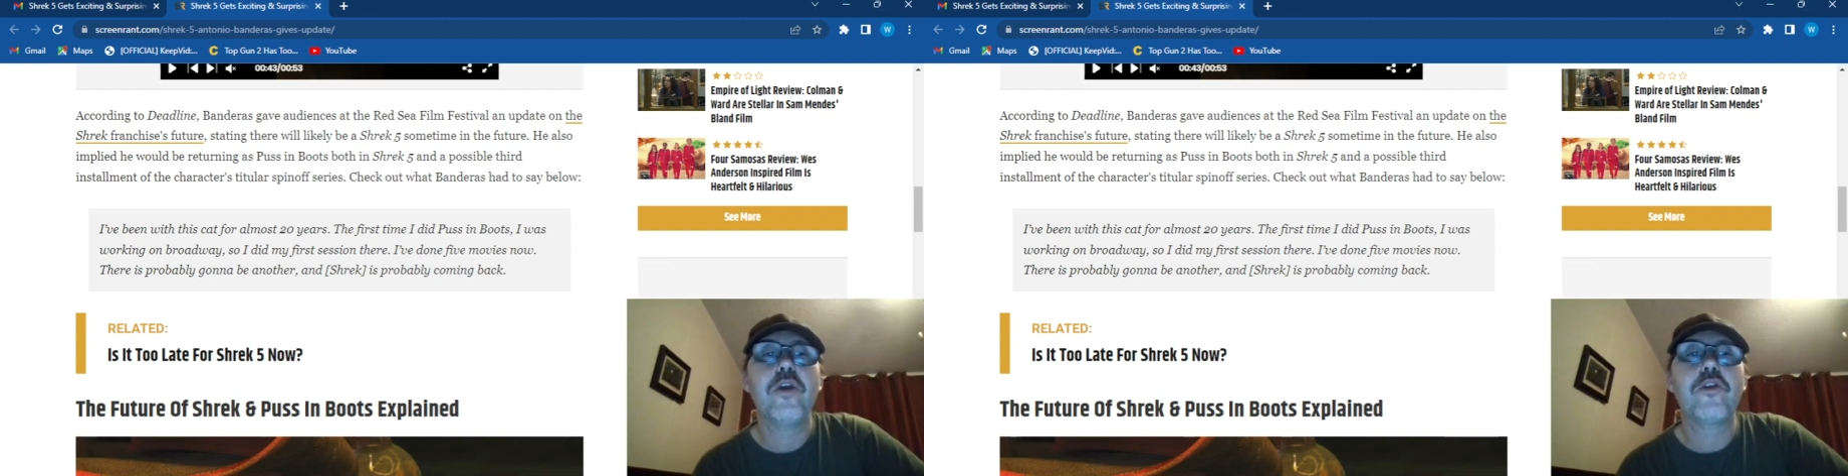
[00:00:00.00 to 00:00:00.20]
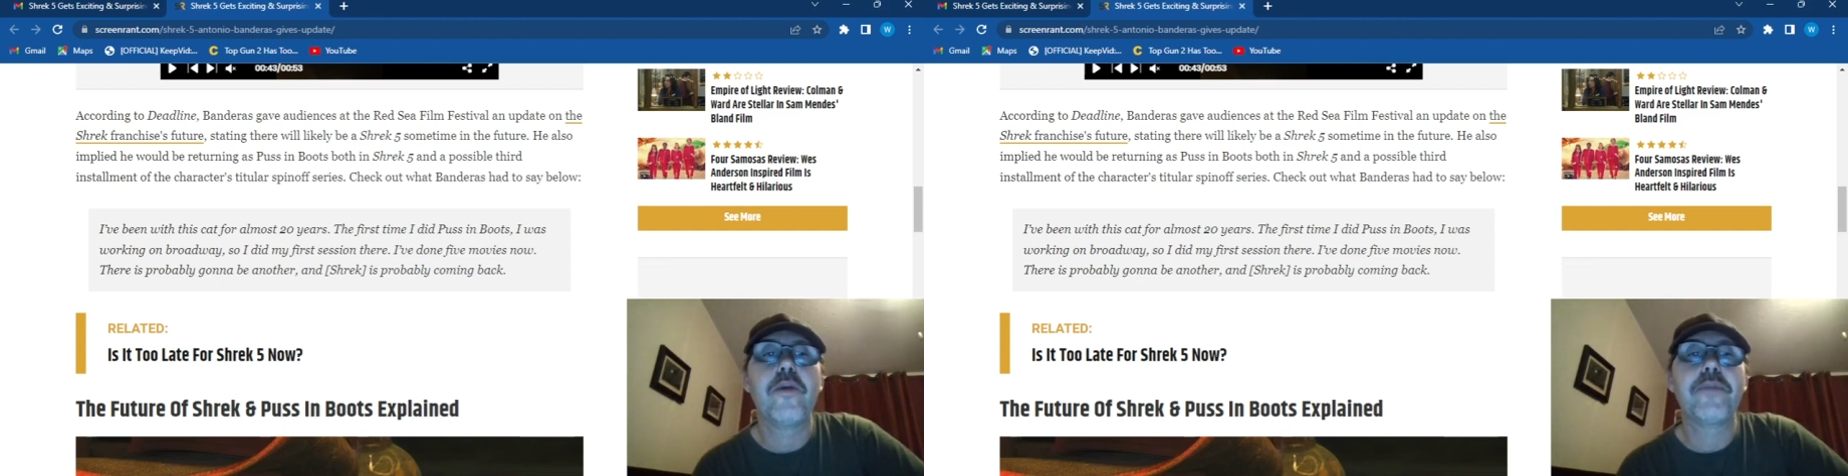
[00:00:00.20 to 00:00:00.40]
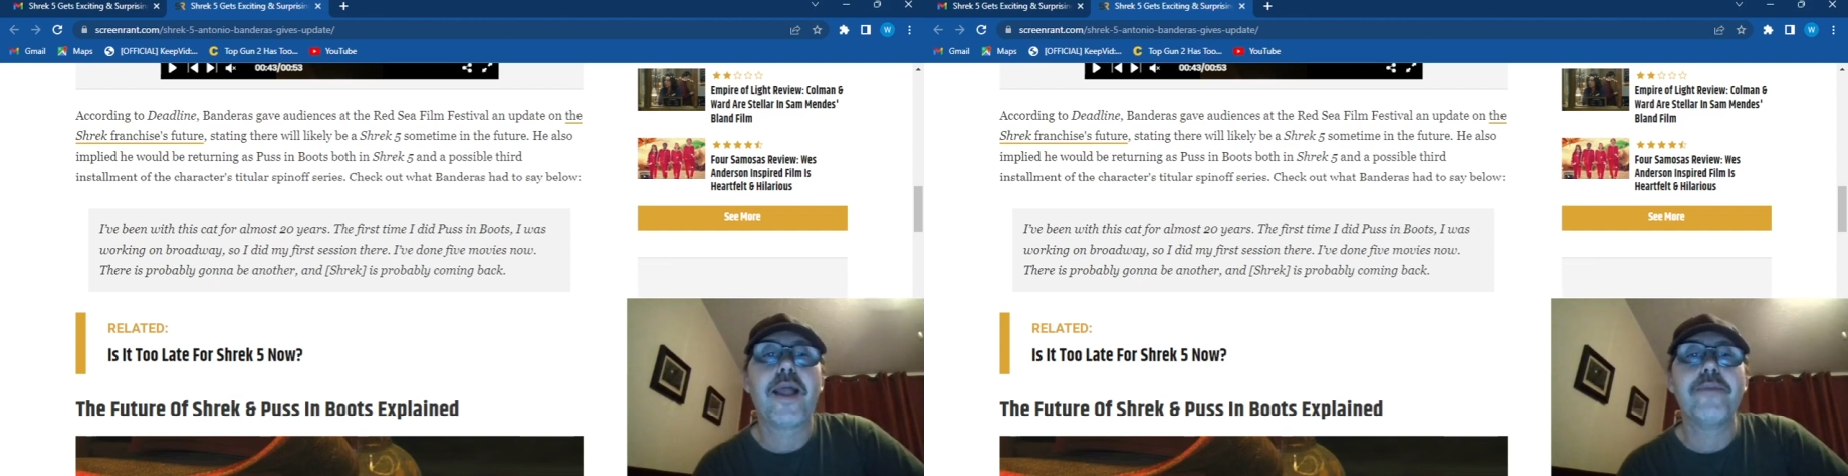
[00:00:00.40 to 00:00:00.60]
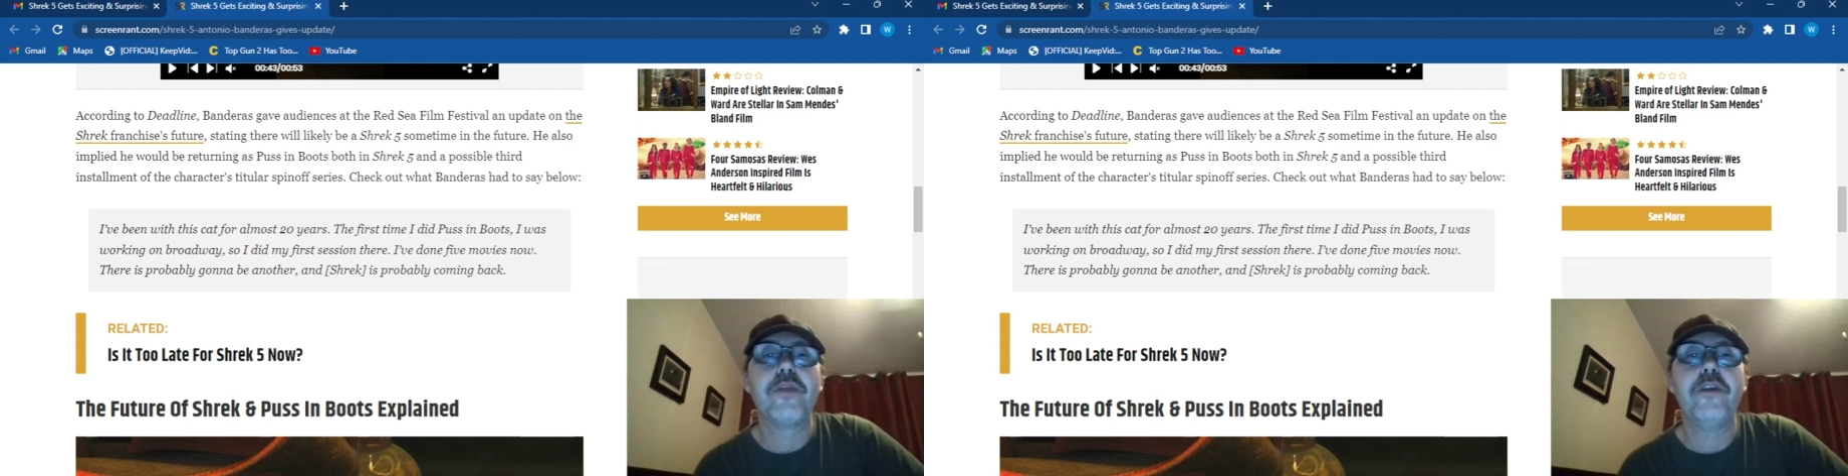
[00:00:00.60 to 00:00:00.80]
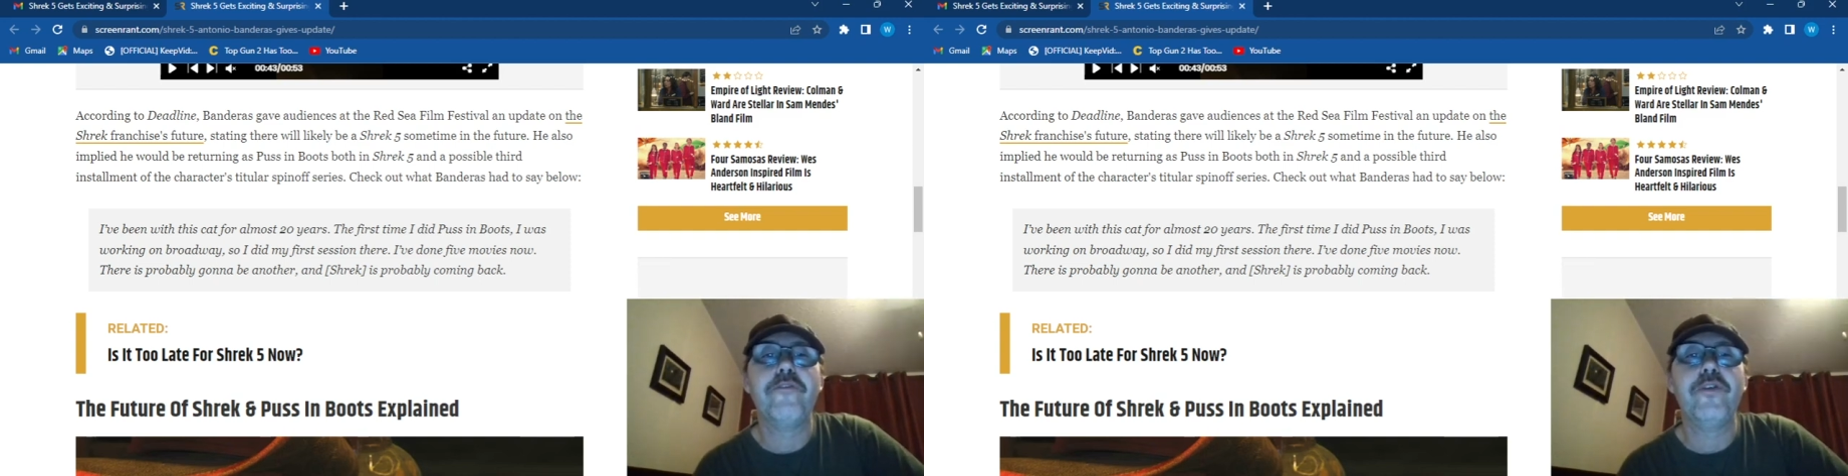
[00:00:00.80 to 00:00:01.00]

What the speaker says: sometime in the